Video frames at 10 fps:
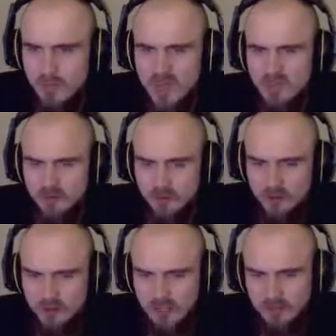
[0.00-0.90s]
pay off
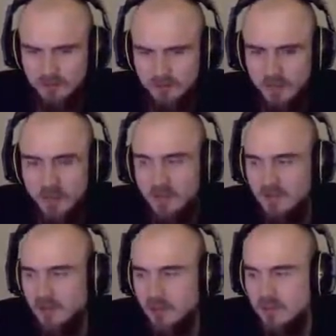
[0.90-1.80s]
all the debt, and
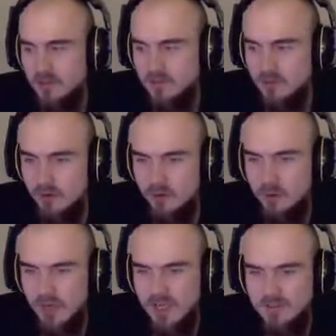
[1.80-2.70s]
that's when the story
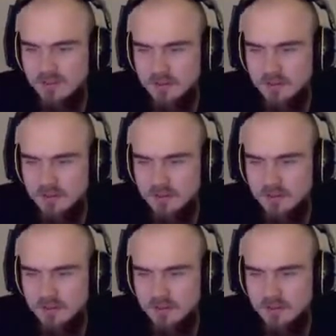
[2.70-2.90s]
mode ends.